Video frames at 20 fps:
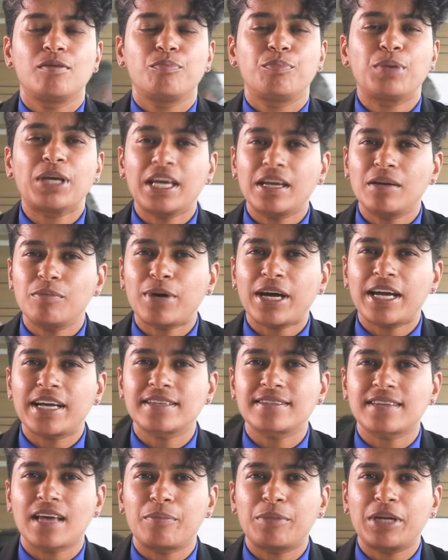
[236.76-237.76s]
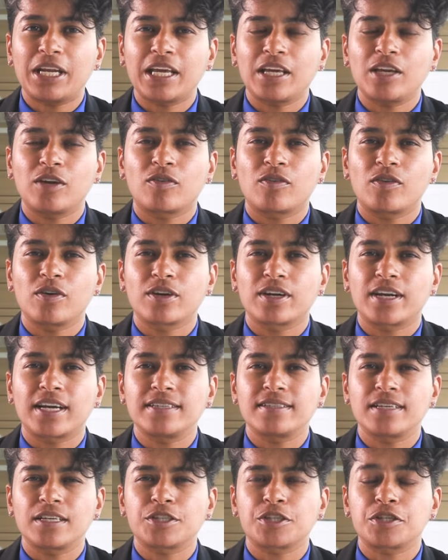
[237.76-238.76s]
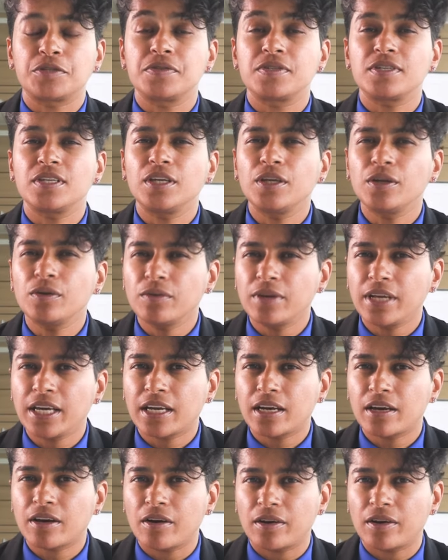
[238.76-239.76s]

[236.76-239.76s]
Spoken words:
Begin by examining your organization's unique